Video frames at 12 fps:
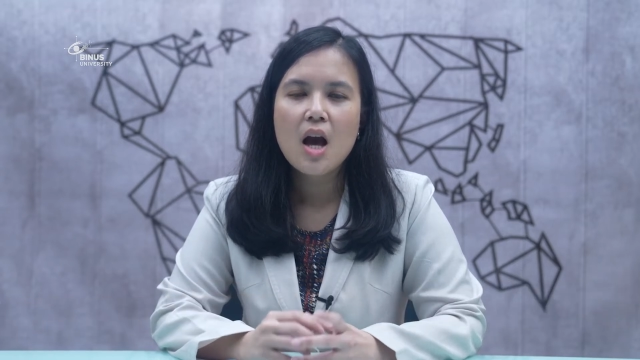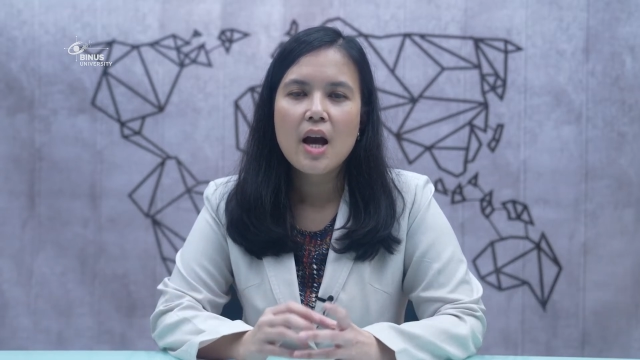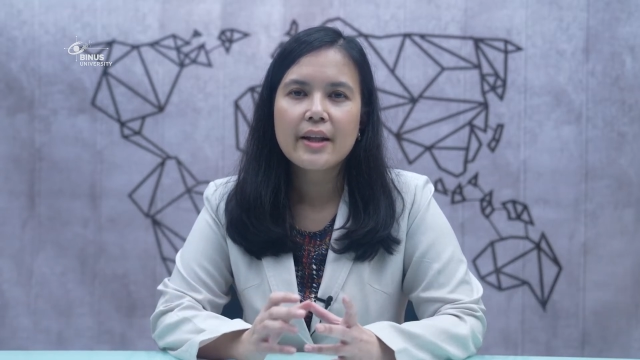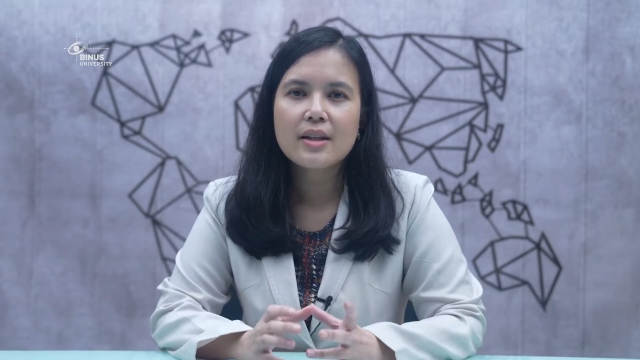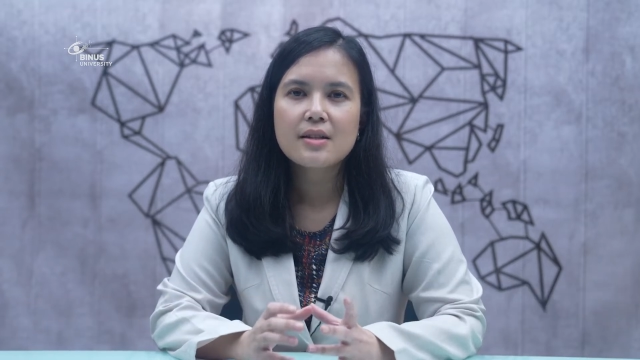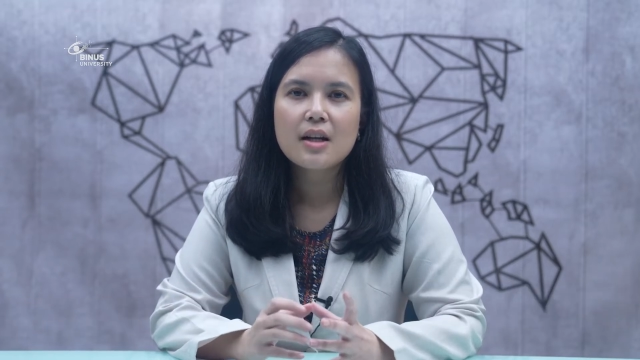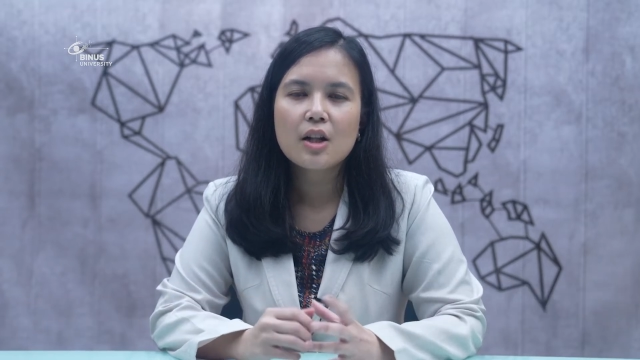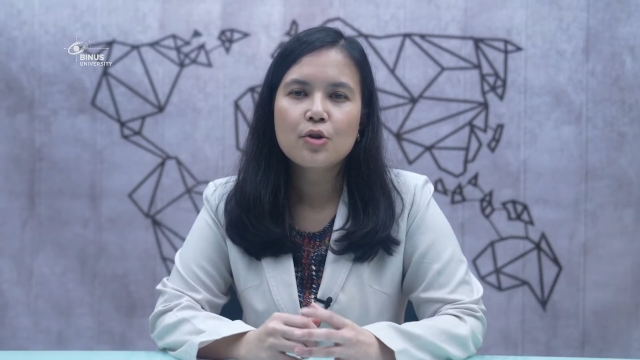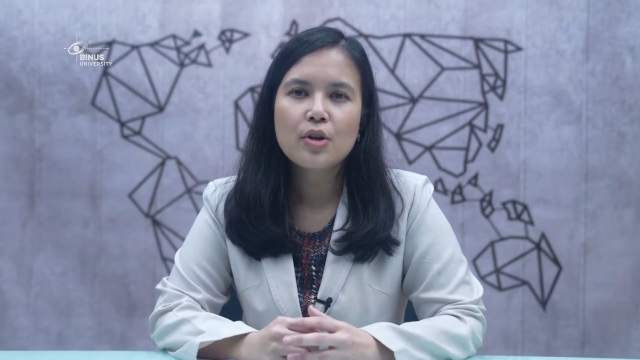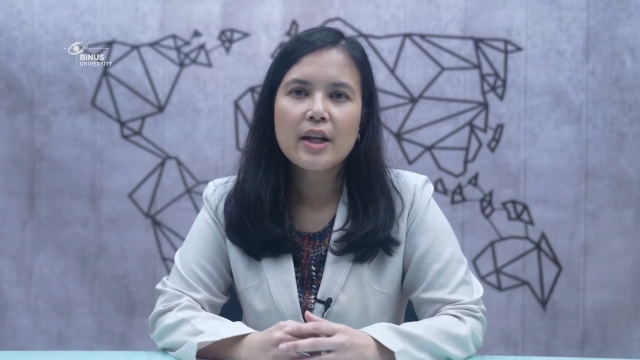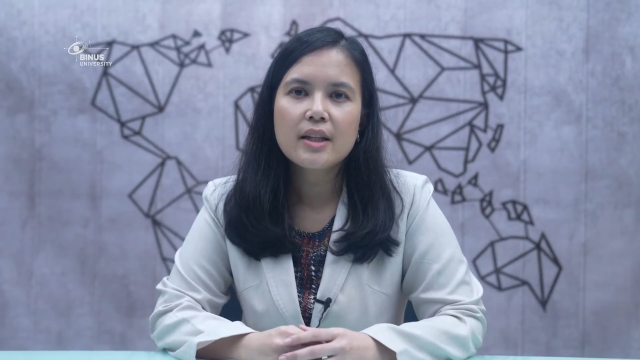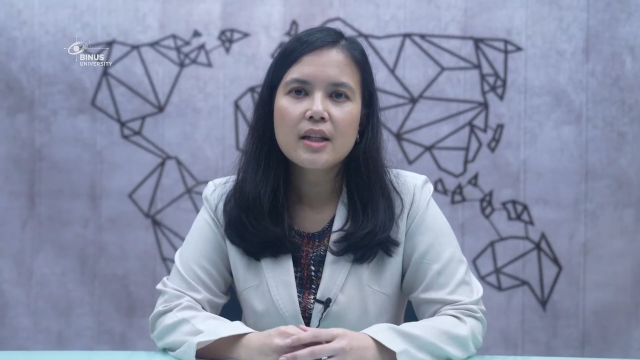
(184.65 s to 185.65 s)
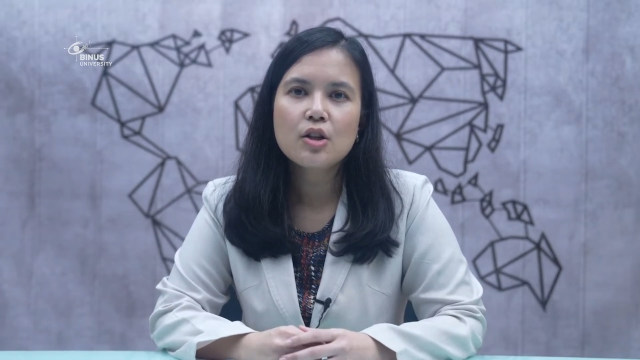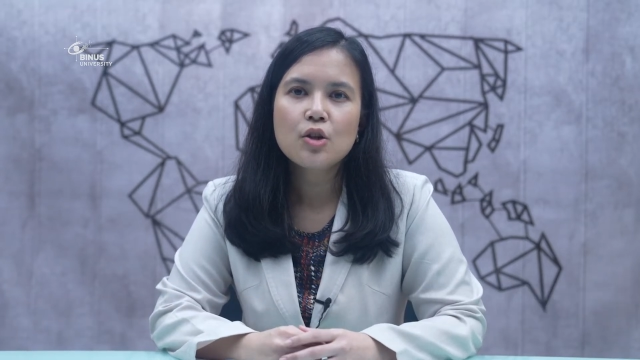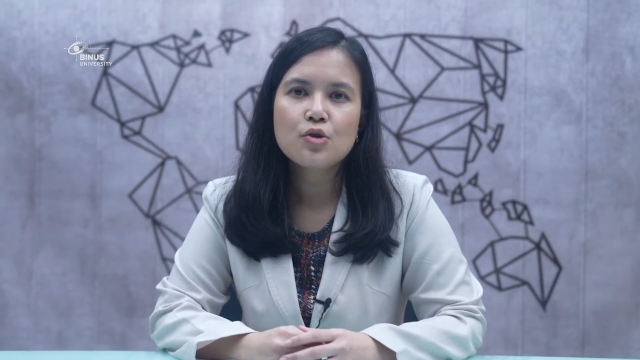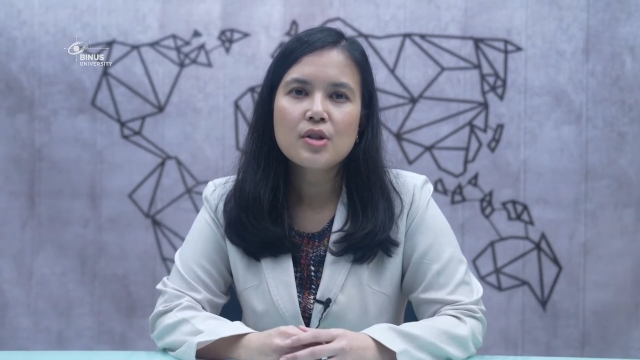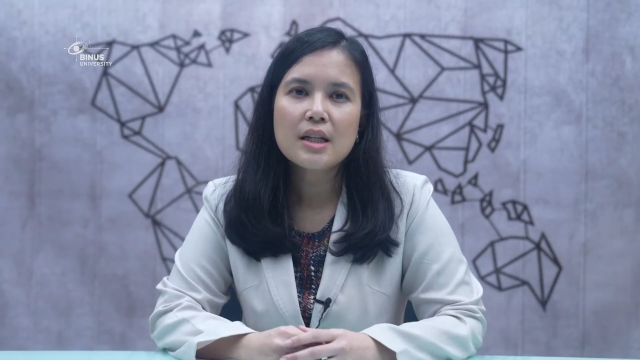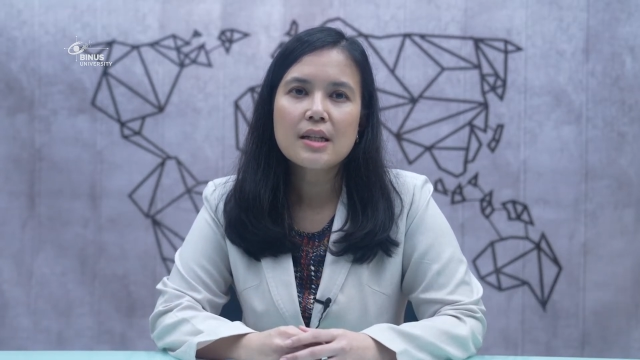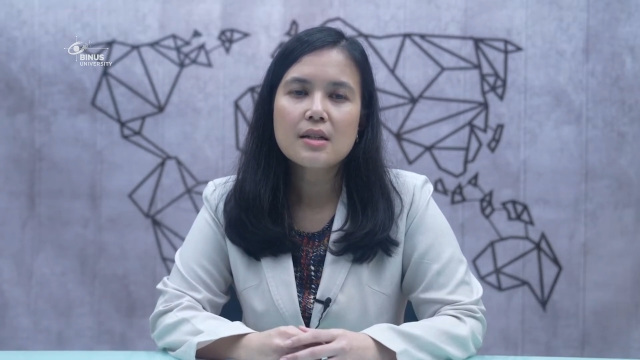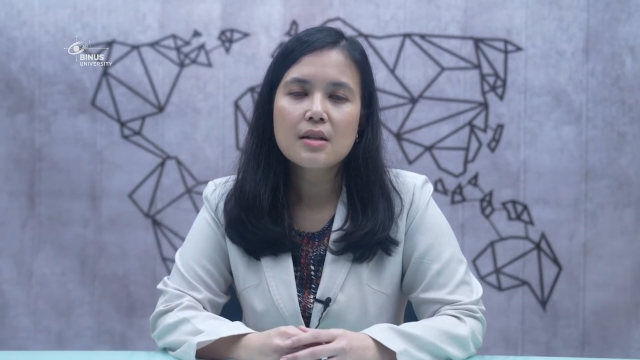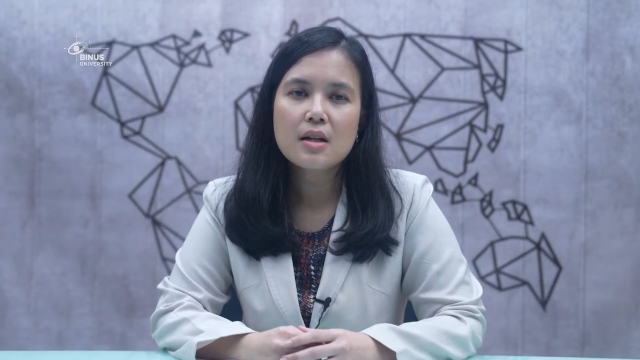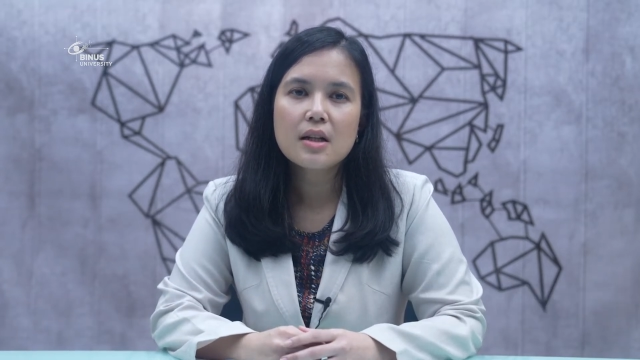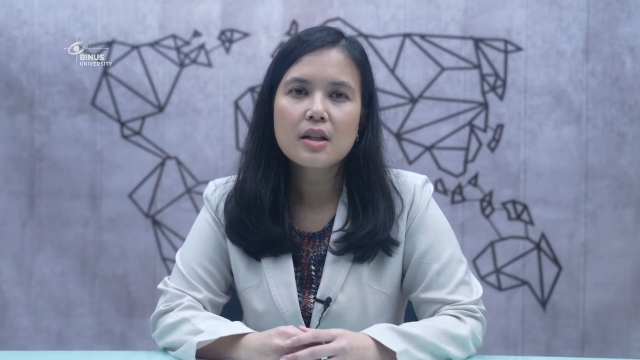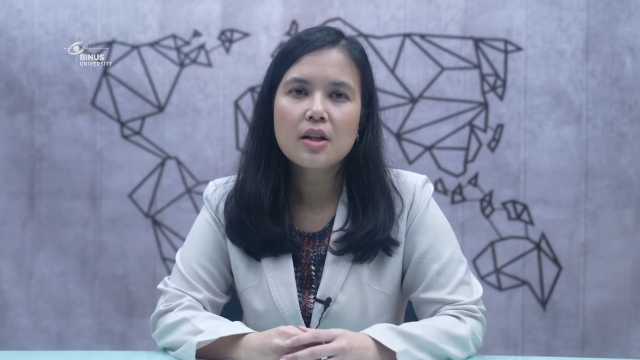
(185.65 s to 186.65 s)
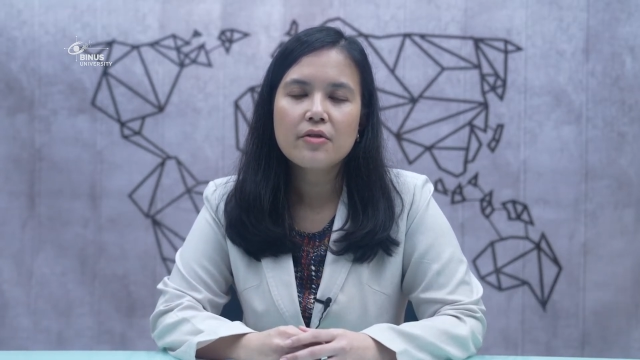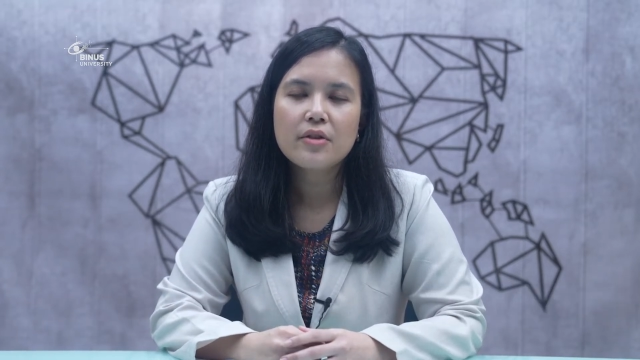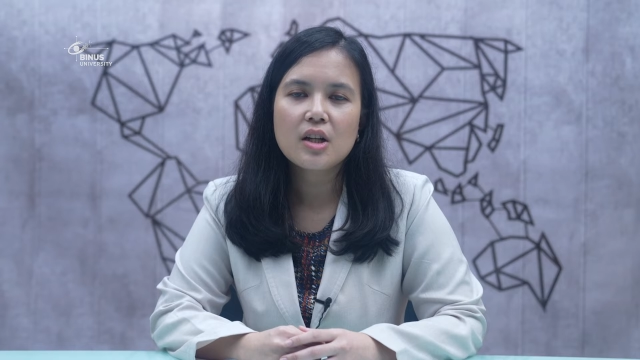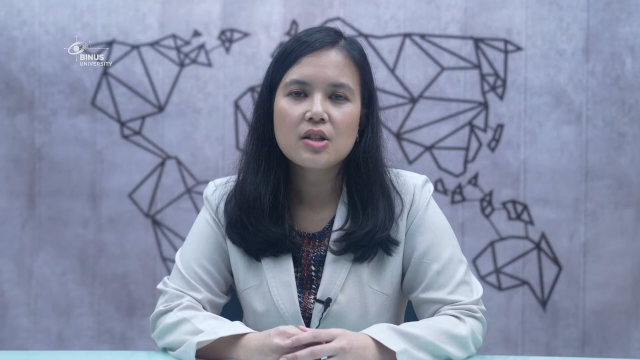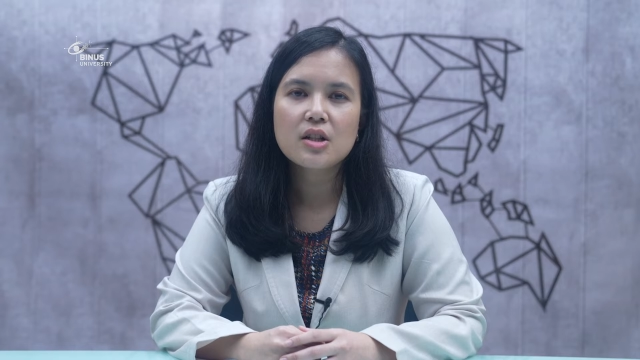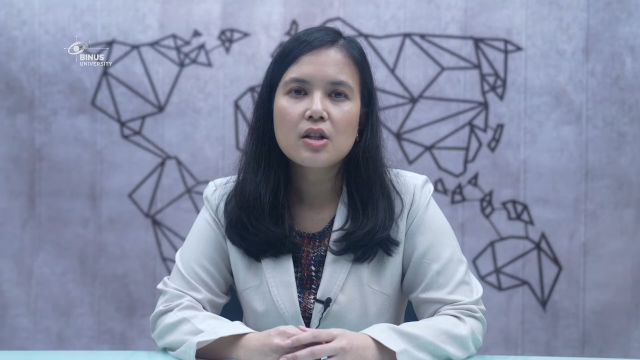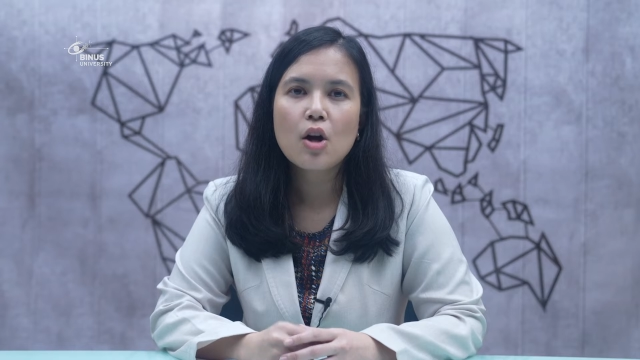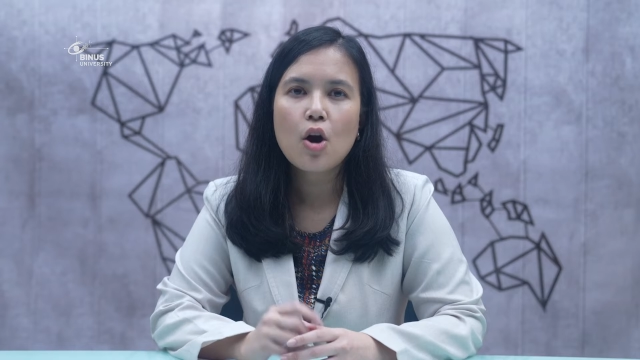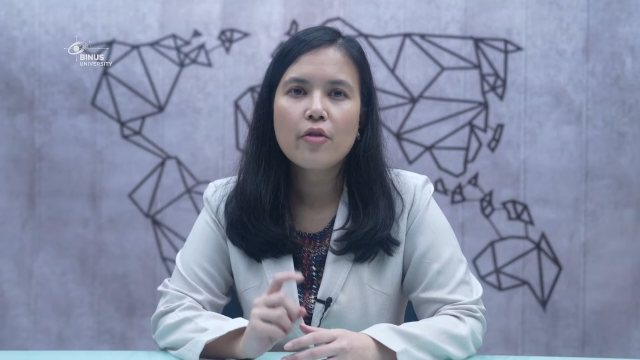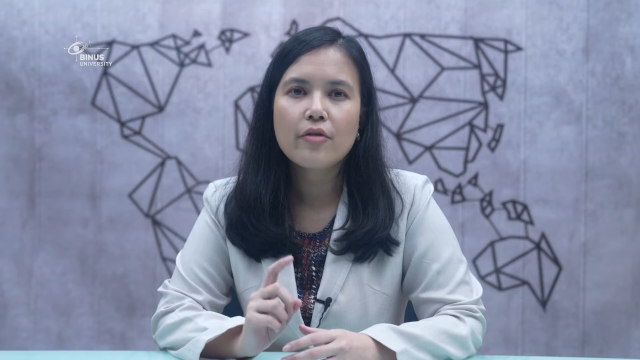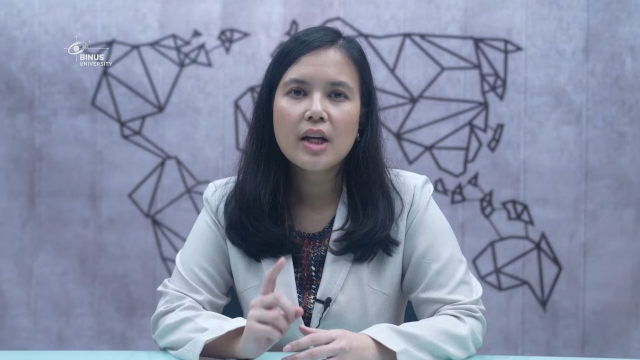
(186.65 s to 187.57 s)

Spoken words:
It is calculated using the standard deviation of